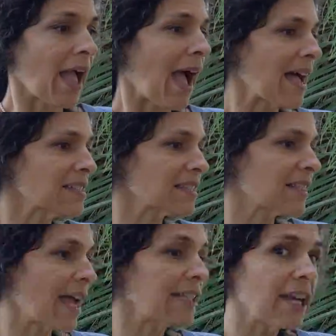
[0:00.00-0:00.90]
Ask
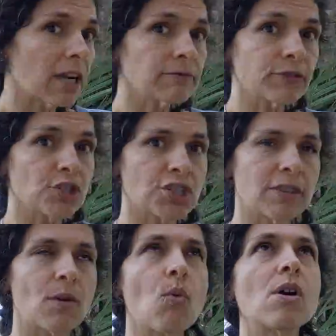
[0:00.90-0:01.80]
that young version
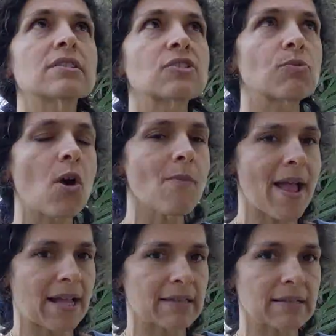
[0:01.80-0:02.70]
that wants
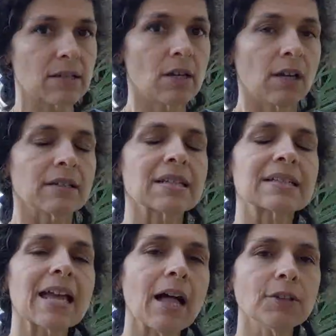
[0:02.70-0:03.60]
romance to
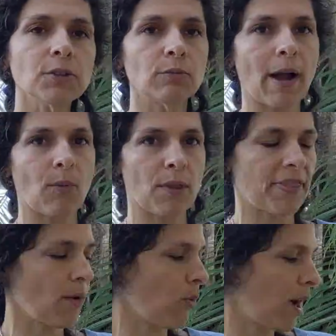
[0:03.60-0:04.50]
tell you about what
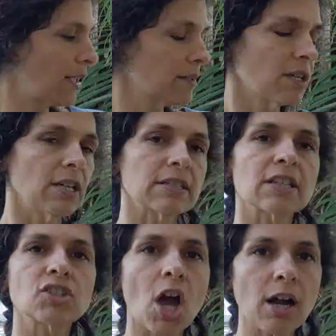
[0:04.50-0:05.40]
they want, to
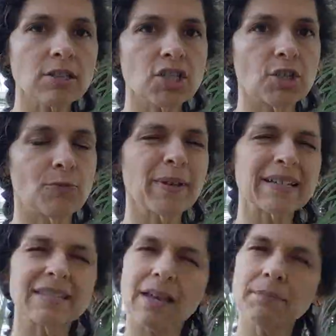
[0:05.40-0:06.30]
talk to you,
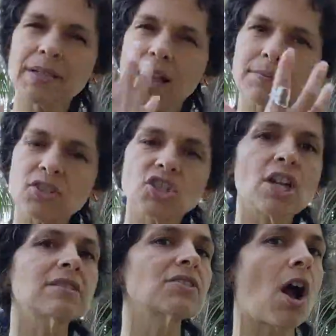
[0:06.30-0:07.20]
because sometimes
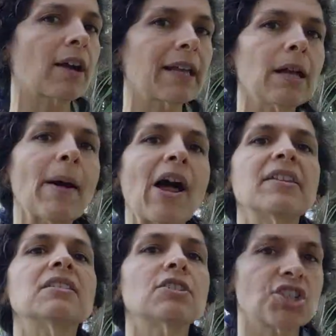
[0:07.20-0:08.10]
just talking about
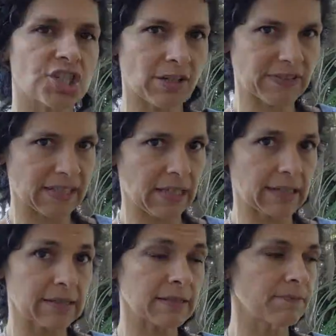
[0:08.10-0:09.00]
it shifts things.